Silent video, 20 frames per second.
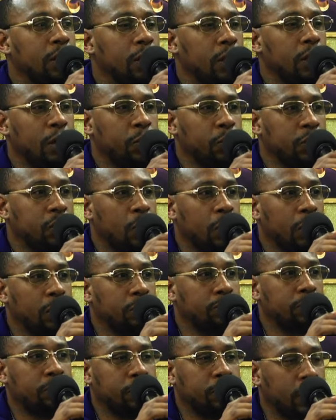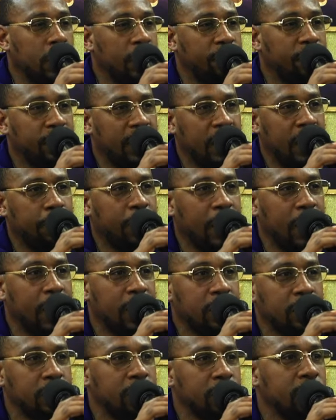Yeah, we start cuffing our
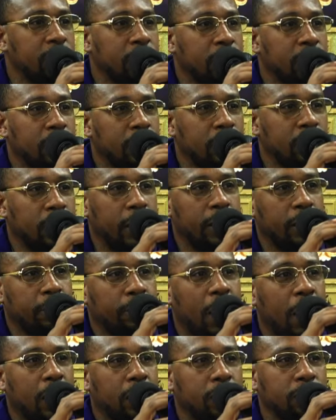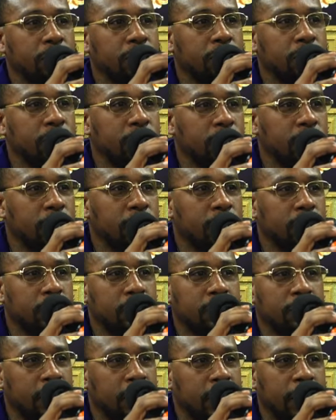pants at the bottom
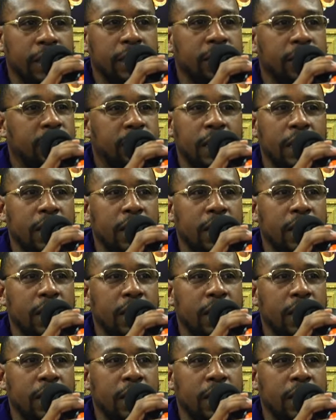at least